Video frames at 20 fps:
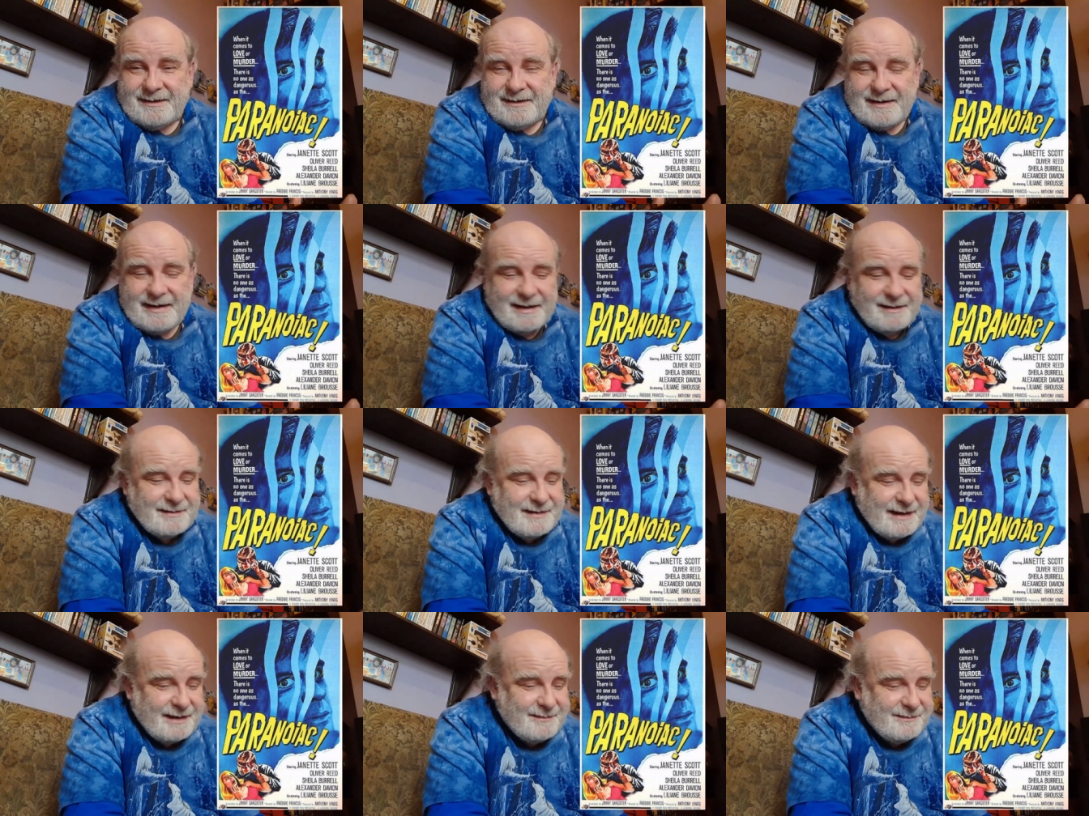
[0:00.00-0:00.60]

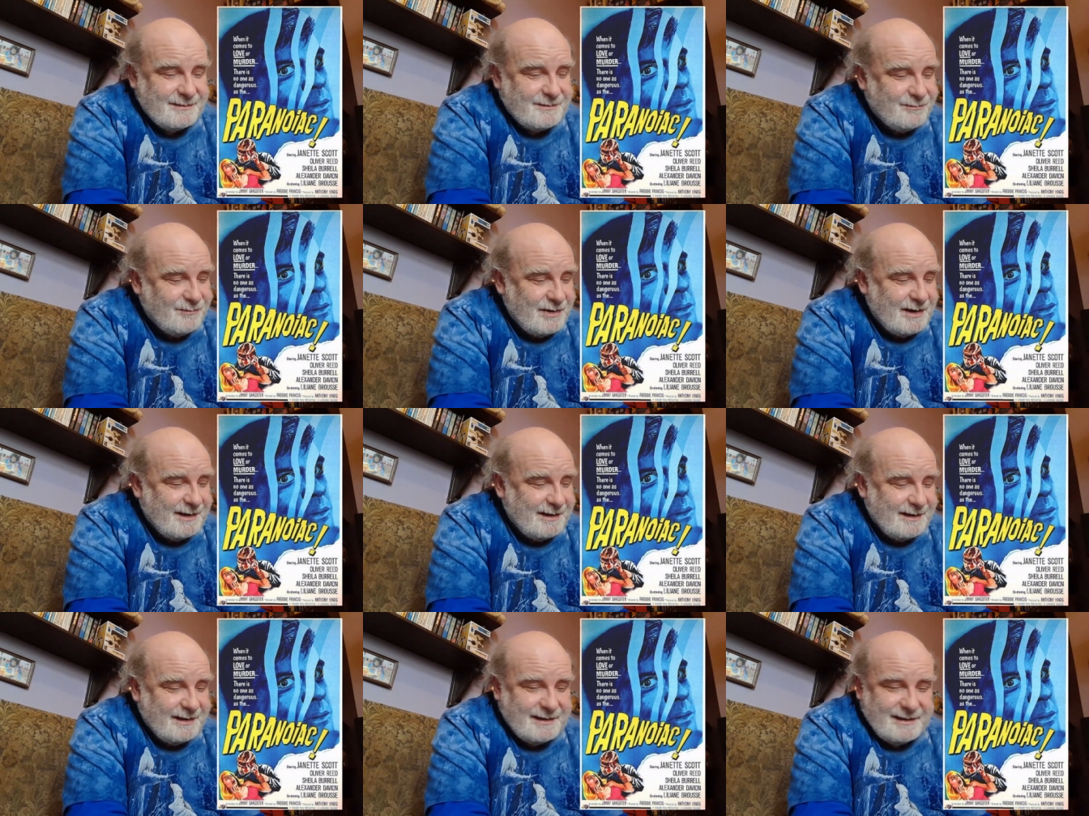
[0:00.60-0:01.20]
It
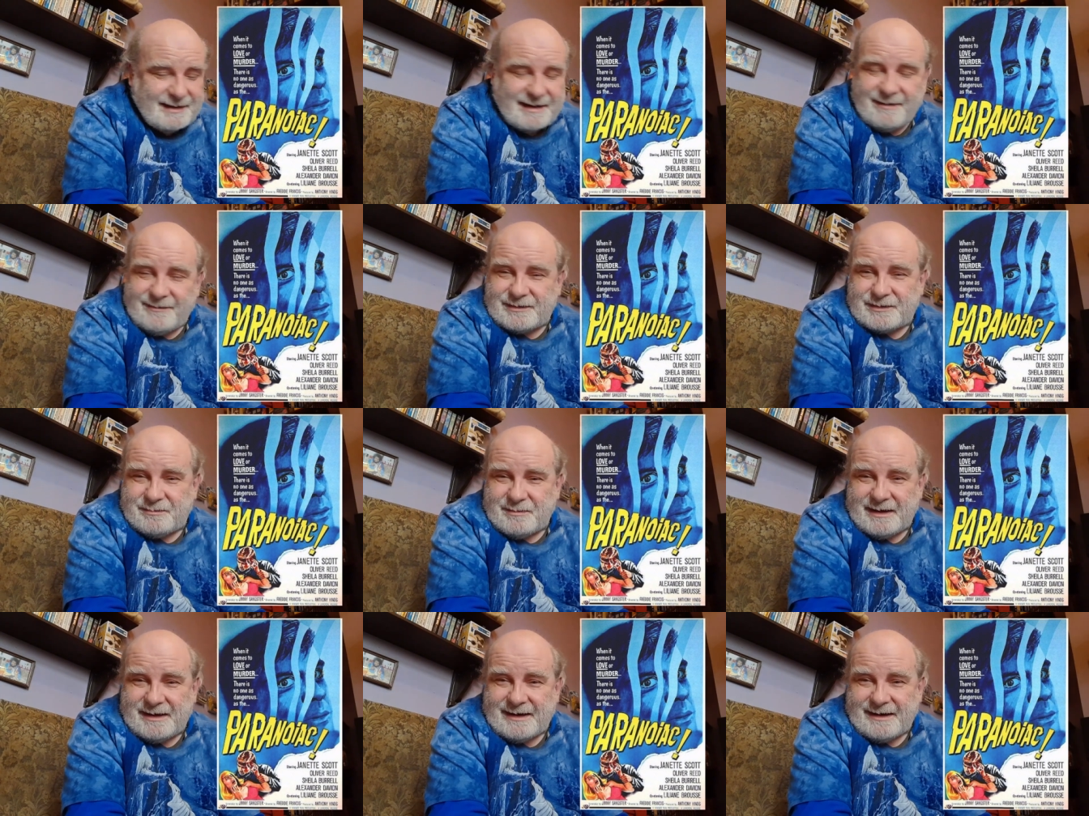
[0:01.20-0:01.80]
really gives
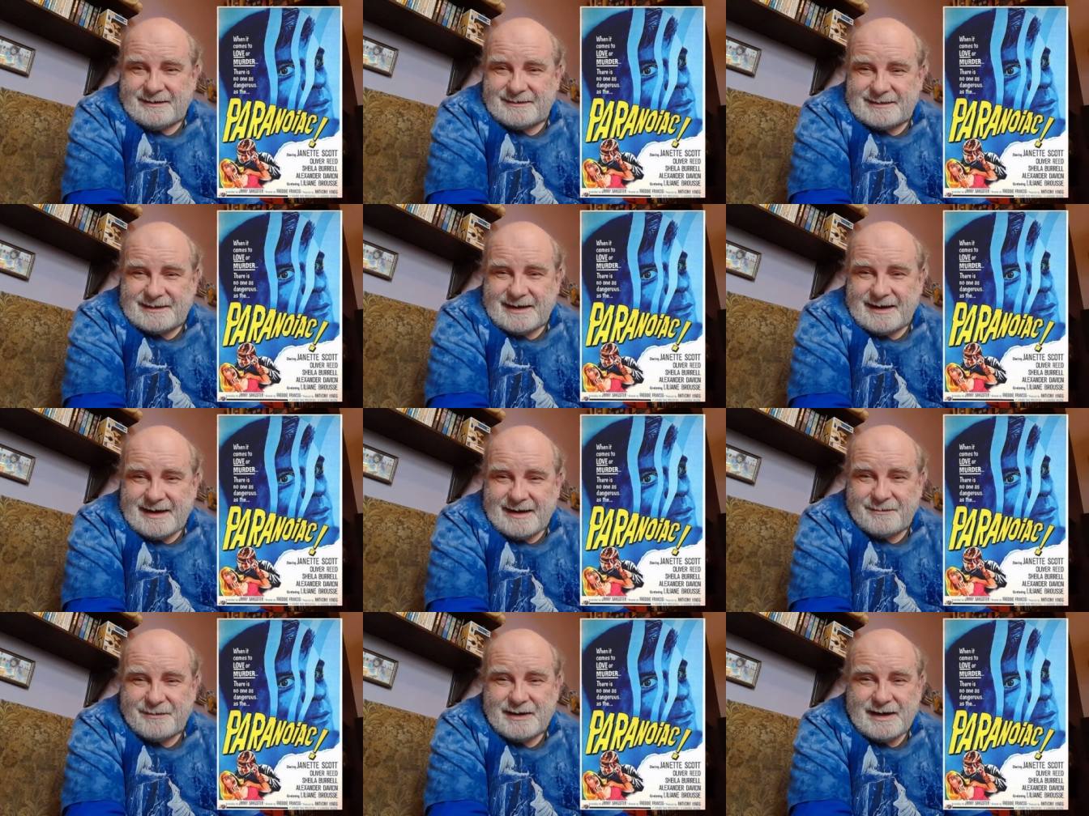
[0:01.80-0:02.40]
me that
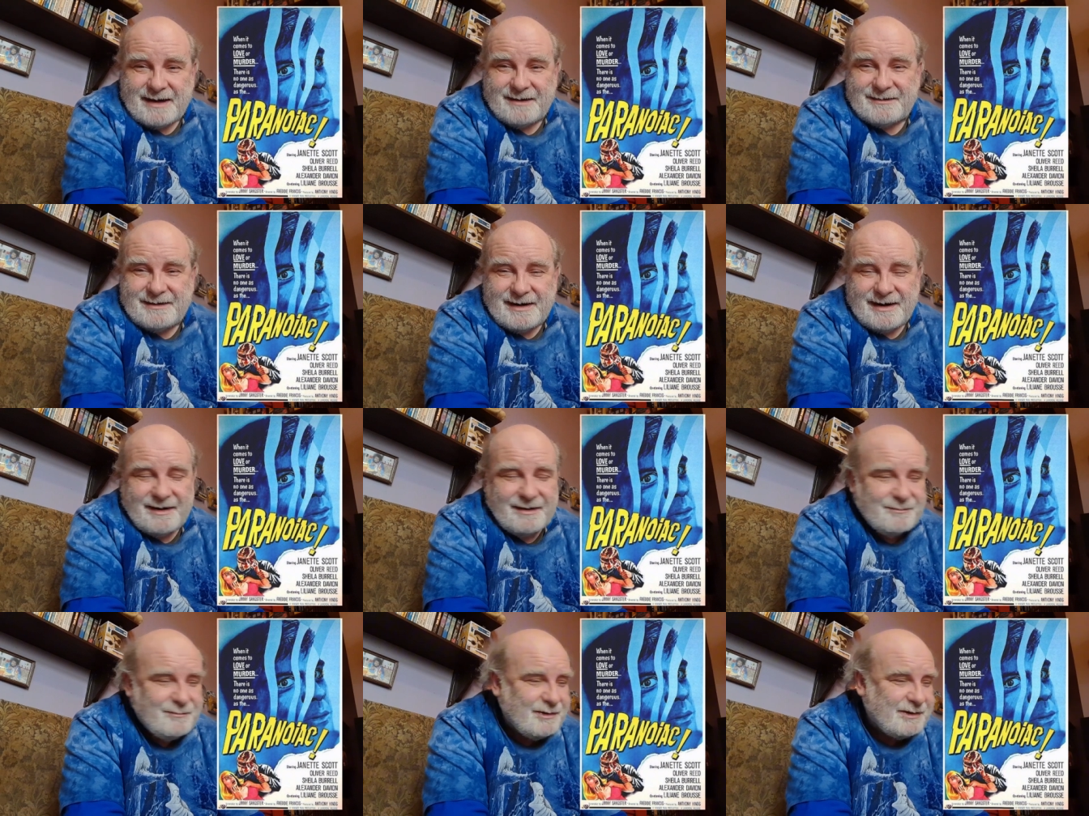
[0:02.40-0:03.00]
time.
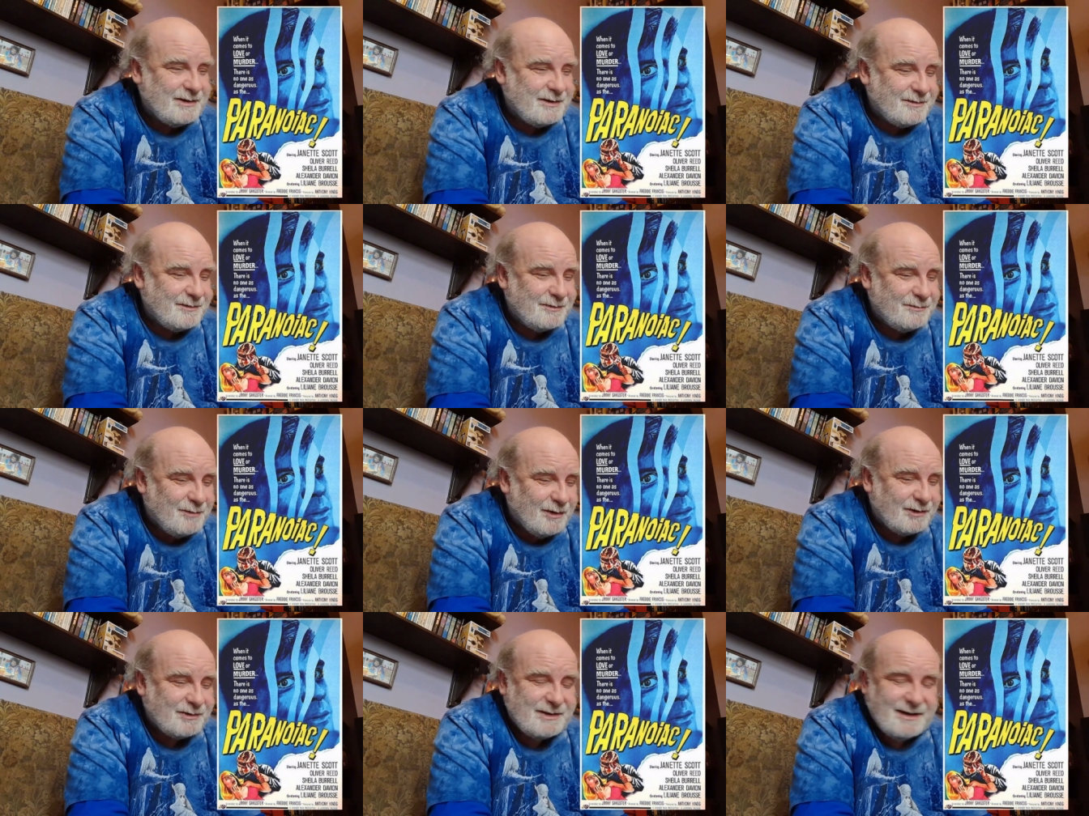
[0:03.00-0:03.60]
I wish I could
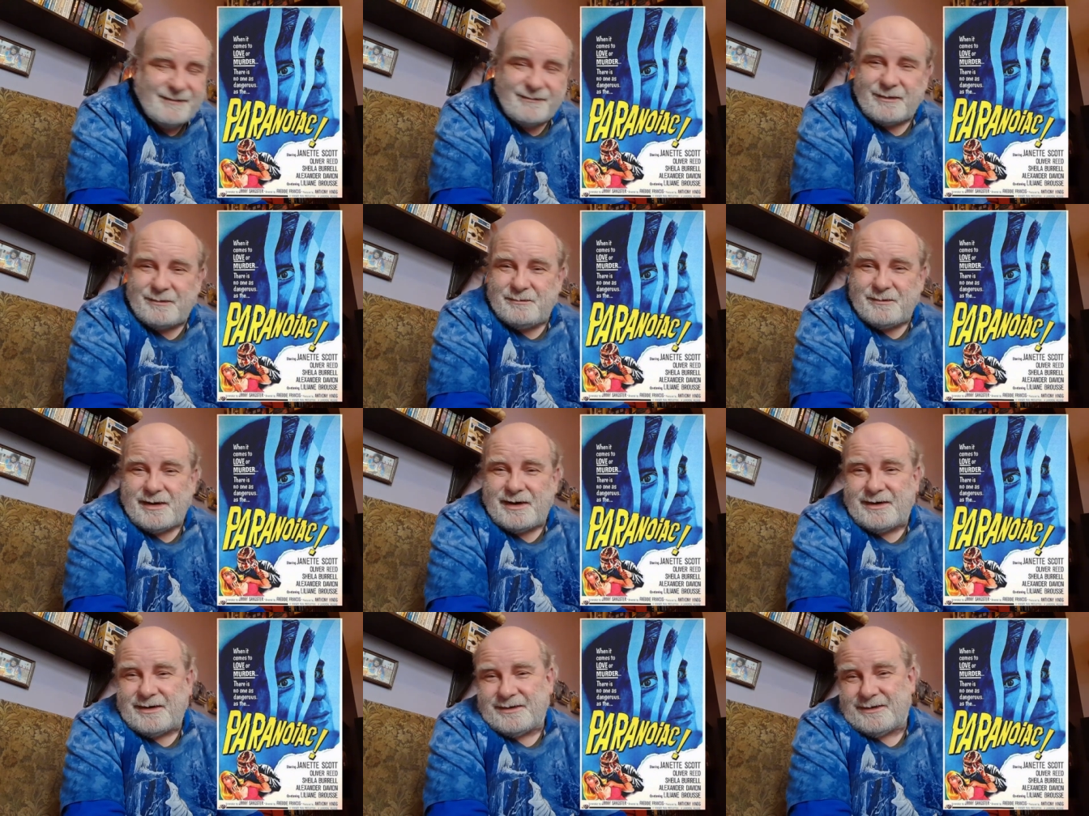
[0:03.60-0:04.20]
watch even
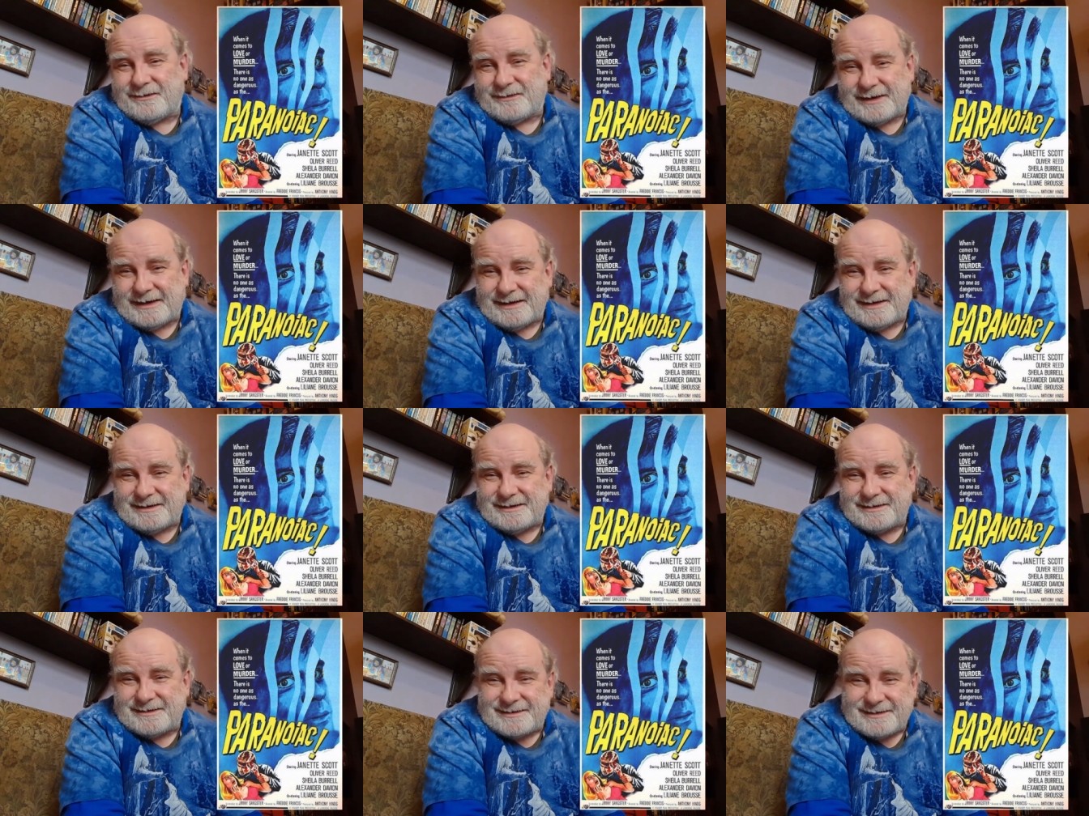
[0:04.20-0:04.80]
more of
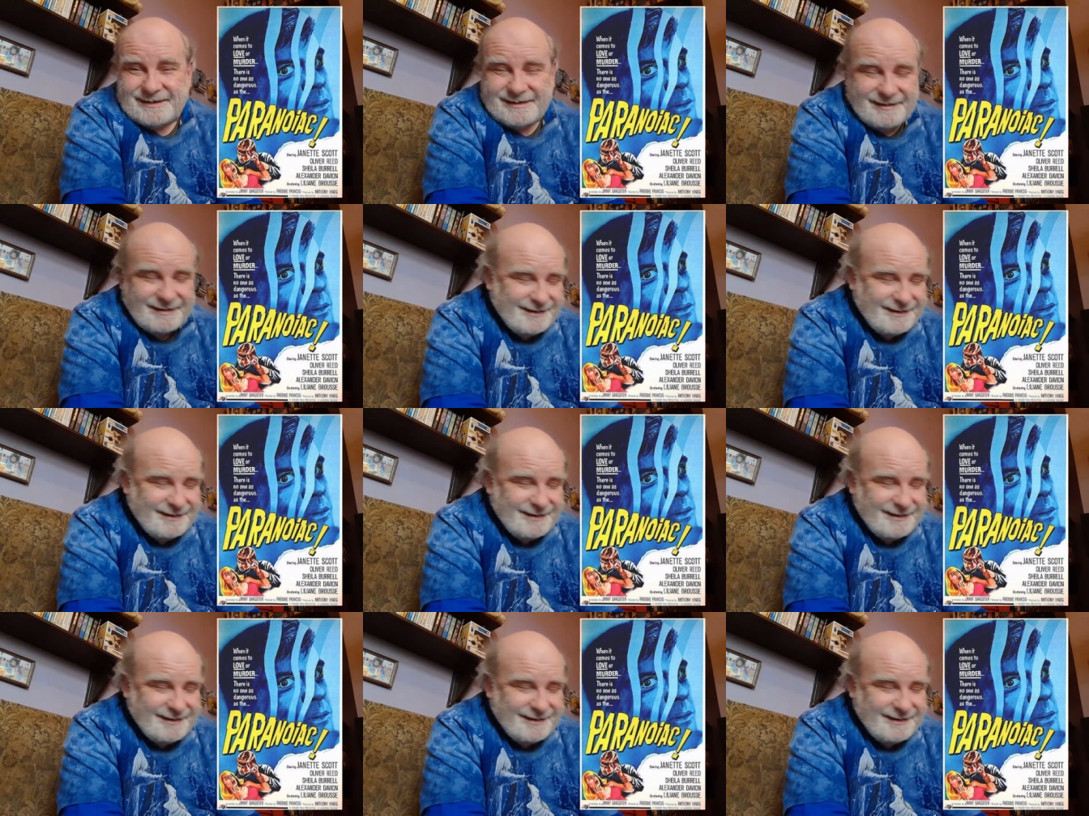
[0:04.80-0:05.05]
these.